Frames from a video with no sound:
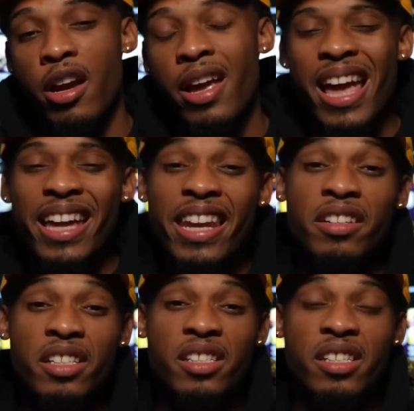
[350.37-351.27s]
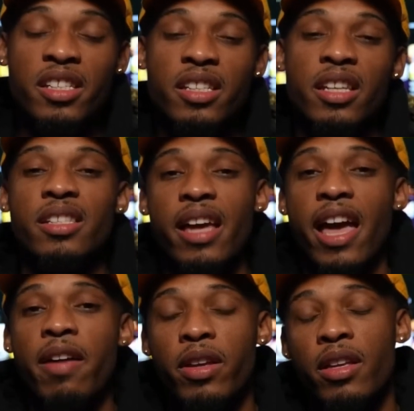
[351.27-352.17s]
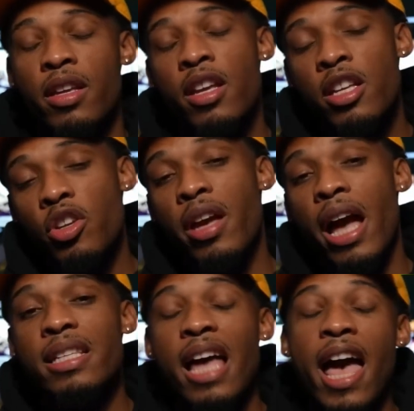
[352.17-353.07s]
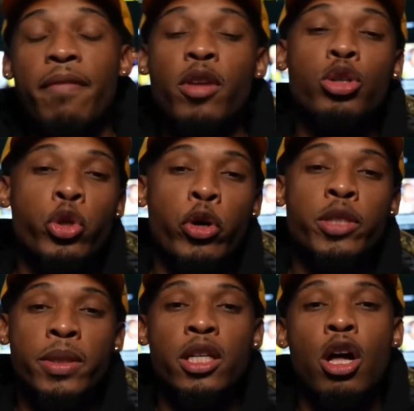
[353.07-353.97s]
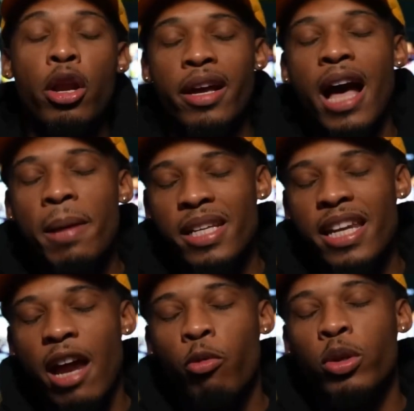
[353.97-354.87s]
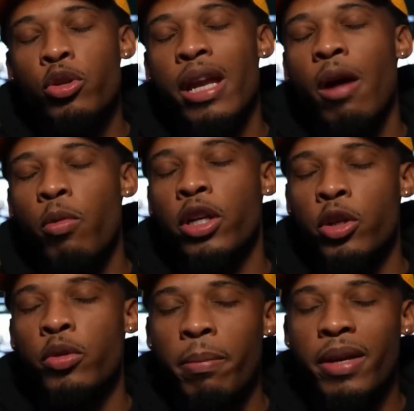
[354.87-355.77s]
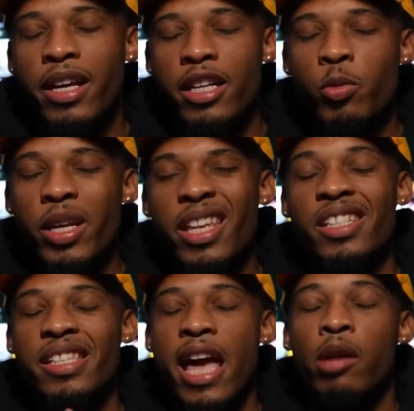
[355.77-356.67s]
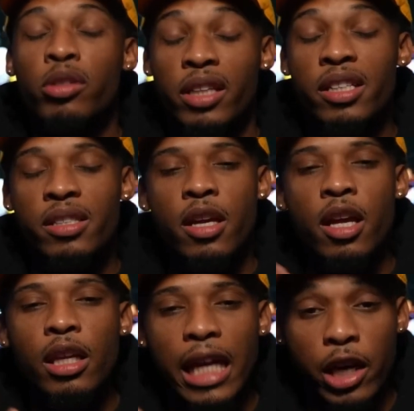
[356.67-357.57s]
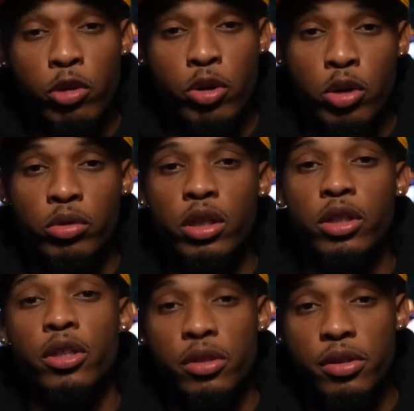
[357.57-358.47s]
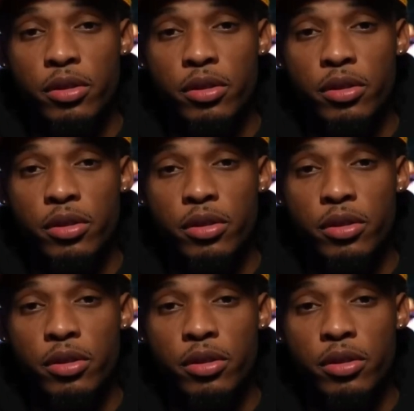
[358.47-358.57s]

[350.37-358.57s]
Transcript: Mm-hmm. Now she says she doesn't have it. Sometimes I have no choice but to call the cops, and I really do not want to do that because we could have just handled this like wrong. For